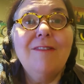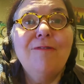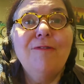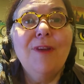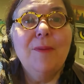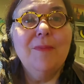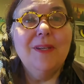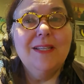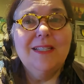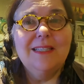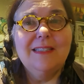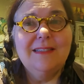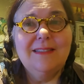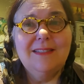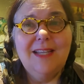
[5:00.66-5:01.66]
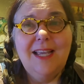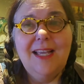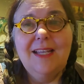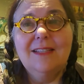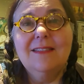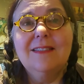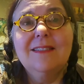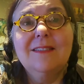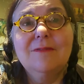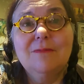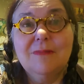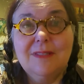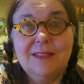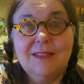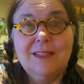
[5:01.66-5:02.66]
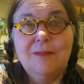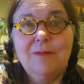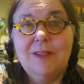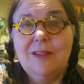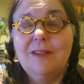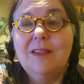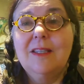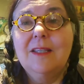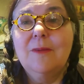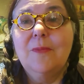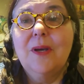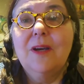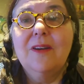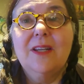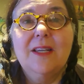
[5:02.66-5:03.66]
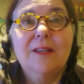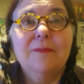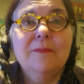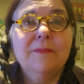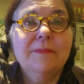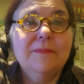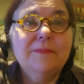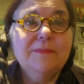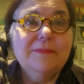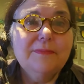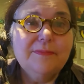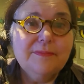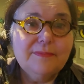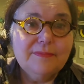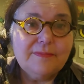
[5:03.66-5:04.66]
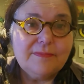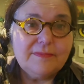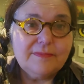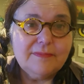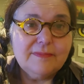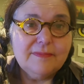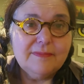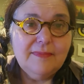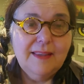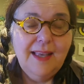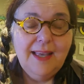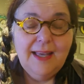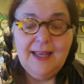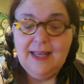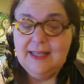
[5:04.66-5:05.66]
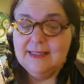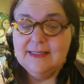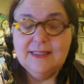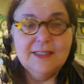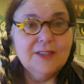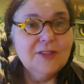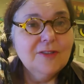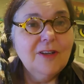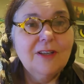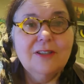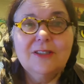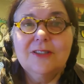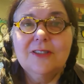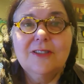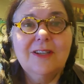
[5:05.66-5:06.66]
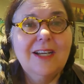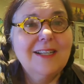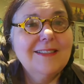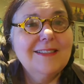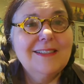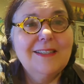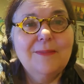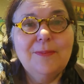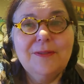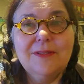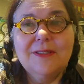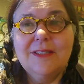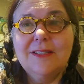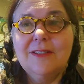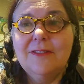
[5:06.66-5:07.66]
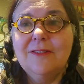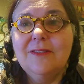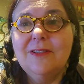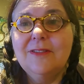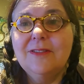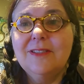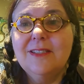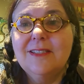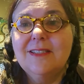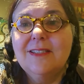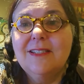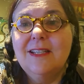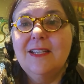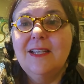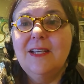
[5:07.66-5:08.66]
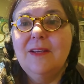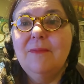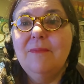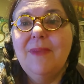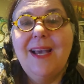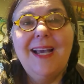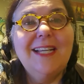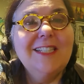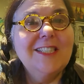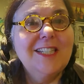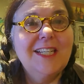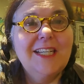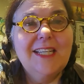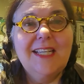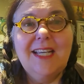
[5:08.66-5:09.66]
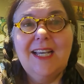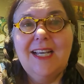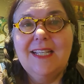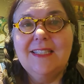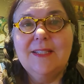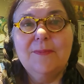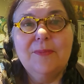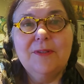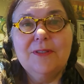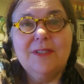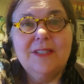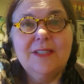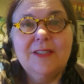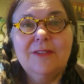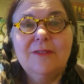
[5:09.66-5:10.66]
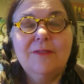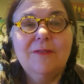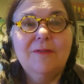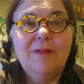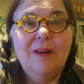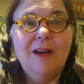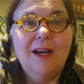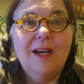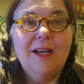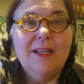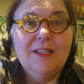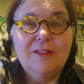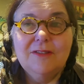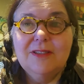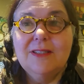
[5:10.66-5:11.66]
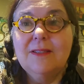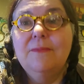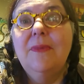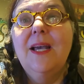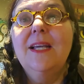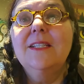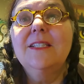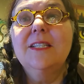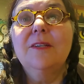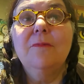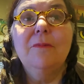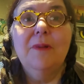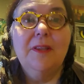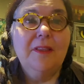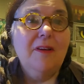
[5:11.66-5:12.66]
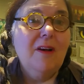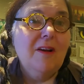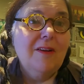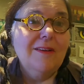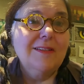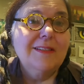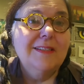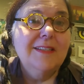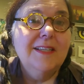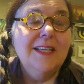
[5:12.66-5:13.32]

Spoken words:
feminist stance, really, when you think about it. As an astrologer, as a person who uses magic, as a person who uses magic with art.